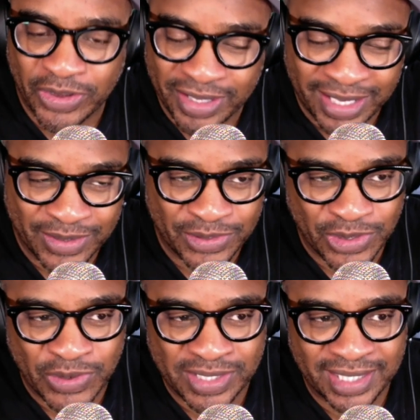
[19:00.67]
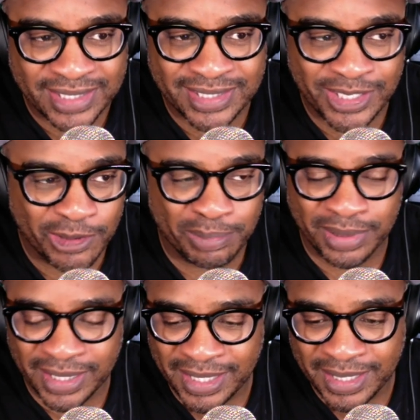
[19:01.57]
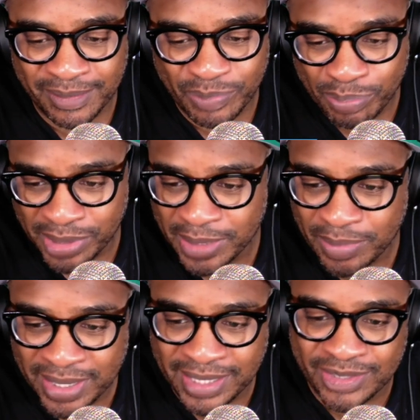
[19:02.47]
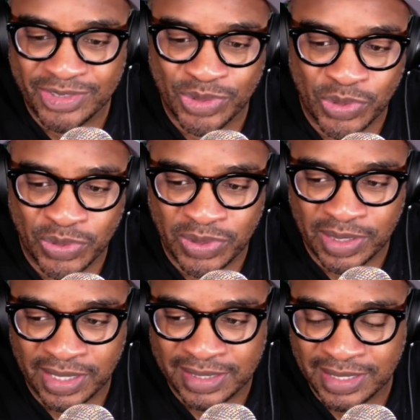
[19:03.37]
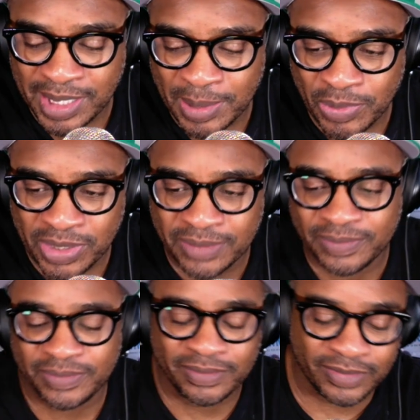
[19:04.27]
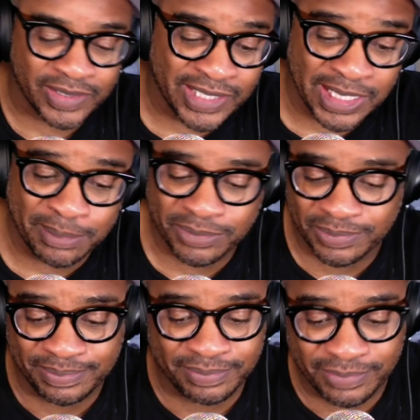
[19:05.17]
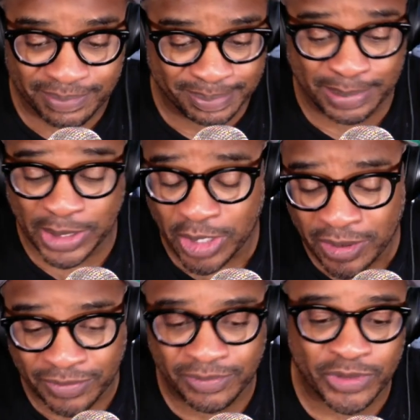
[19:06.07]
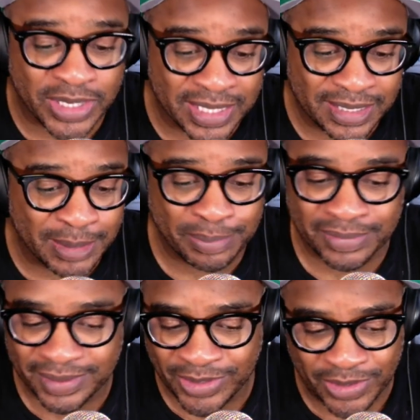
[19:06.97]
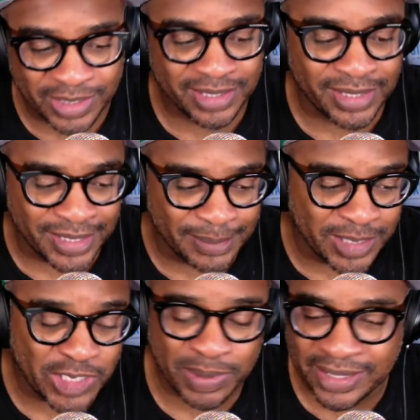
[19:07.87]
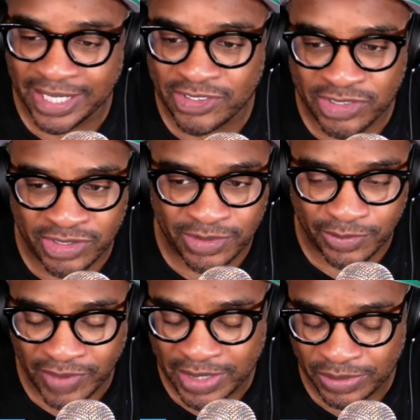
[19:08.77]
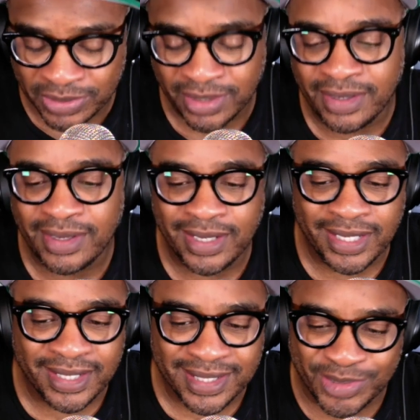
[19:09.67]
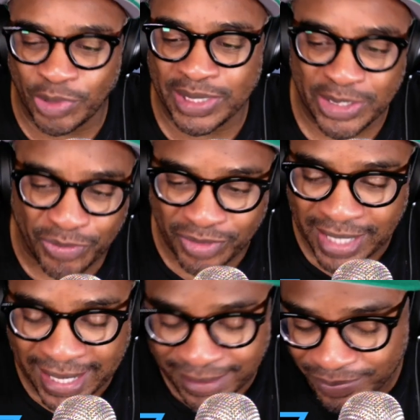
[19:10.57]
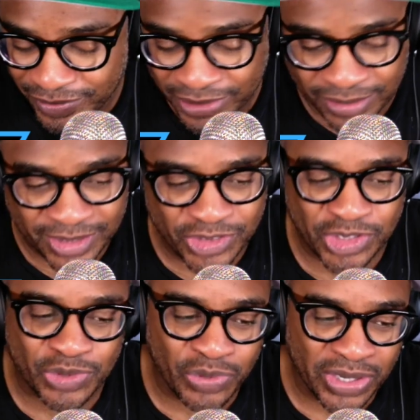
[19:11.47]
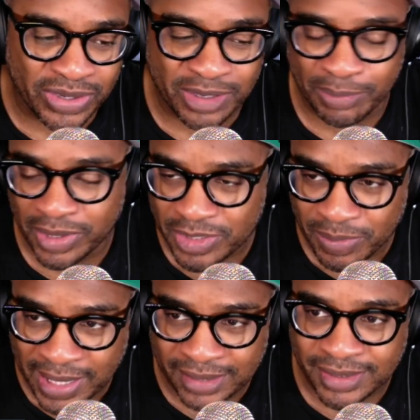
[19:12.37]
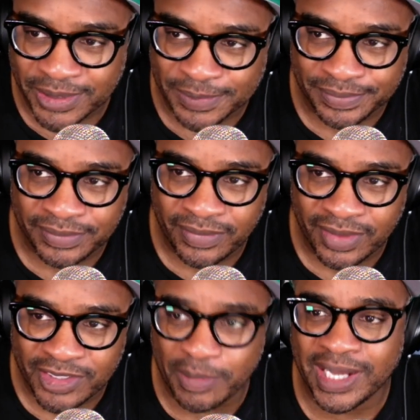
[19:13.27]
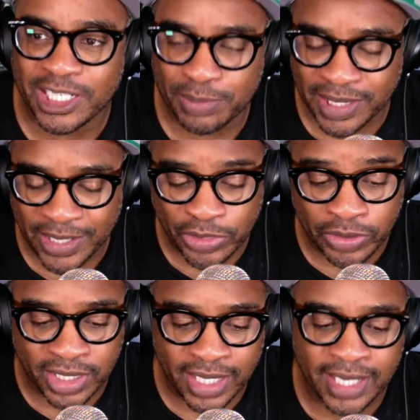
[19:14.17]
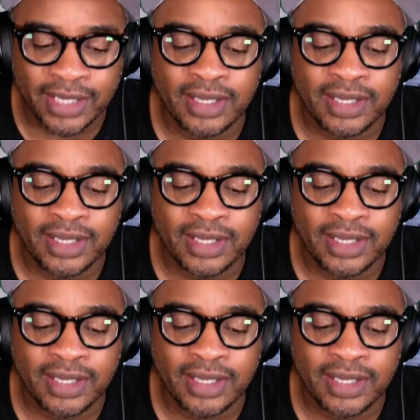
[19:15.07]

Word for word: years old, and he's still playing big minutes on a team with deep playoff run, expectations, finals. It's totally different. It's just rare to compare somebody to somebody that's playing at 38.